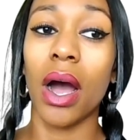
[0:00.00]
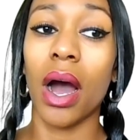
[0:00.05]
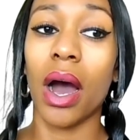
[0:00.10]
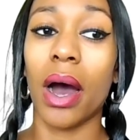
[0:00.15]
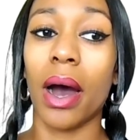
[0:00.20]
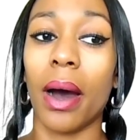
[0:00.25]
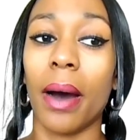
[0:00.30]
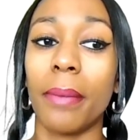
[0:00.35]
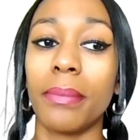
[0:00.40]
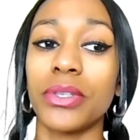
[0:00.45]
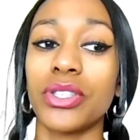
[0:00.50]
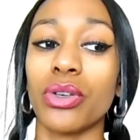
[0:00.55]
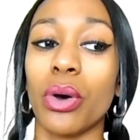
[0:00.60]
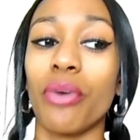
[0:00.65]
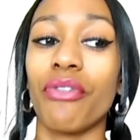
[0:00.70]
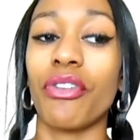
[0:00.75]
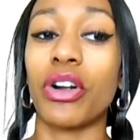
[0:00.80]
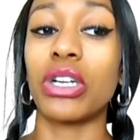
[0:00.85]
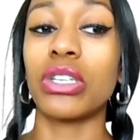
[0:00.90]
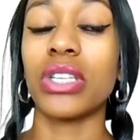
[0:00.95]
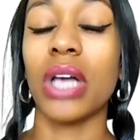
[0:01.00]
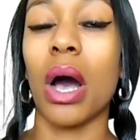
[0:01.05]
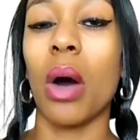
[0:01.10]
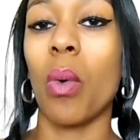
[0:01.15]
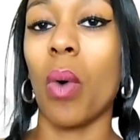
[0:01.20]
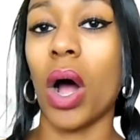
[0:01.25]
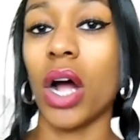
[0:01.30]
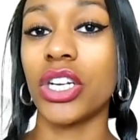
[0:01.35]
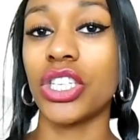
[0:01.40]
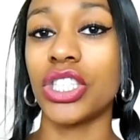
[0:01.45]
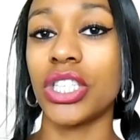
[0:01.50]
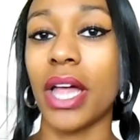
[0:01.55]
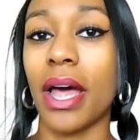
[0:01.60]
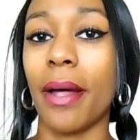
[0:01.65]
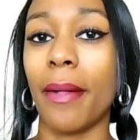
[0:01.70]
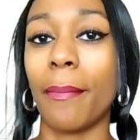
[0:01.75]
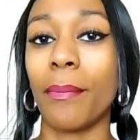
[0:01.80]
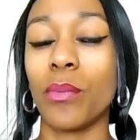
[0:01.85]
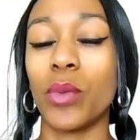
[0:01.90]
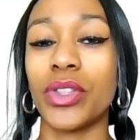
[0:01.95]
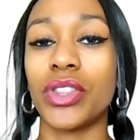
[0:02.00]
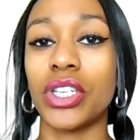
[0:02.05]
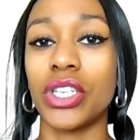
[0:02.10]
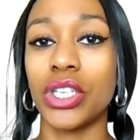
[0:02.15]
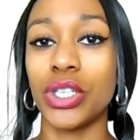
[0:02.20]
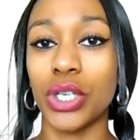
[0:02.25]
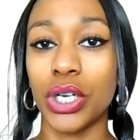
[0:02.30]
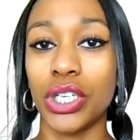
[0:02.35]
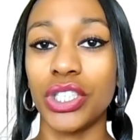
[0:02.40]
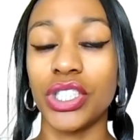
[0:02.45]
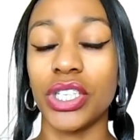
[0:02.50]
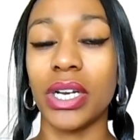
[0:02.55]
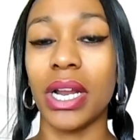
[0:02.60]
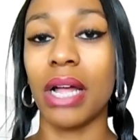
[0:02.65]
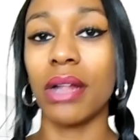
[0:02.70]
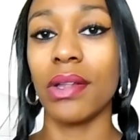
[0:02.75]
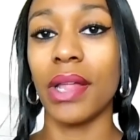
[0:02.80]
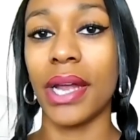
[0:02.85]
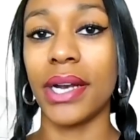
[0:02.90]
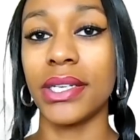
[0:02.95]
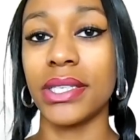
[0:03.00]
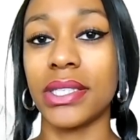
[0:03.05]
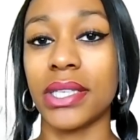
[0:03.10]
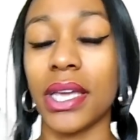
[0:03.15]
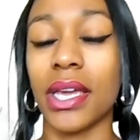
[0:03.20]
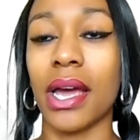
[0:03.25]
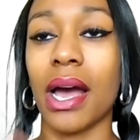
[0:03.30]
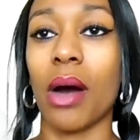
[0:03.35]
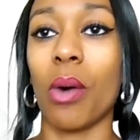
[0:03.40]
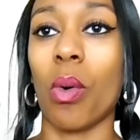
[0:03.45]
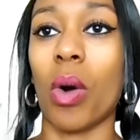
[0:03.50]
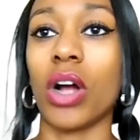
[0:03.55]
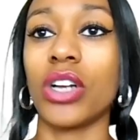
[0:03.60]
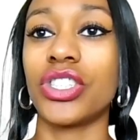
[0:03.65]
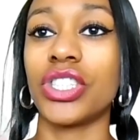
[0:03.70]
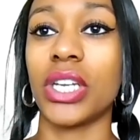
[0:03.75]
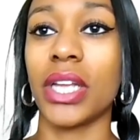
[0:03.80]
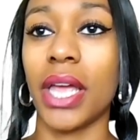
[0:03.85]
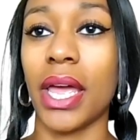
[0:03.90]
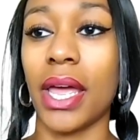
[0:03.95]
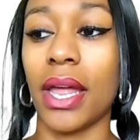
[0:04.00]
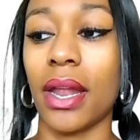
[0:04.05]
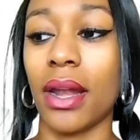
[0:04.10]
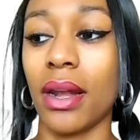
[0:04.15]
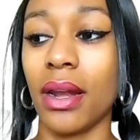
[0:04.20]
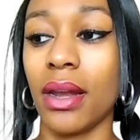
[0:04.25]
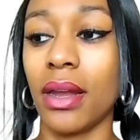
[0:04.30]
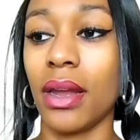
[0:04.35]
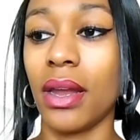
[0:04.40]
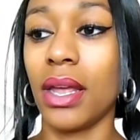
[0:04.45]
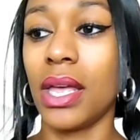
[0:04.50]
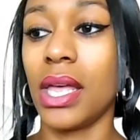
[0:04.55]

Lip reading: So first I'll wash them with the detergent. I'll let it sit. I'll wash it again.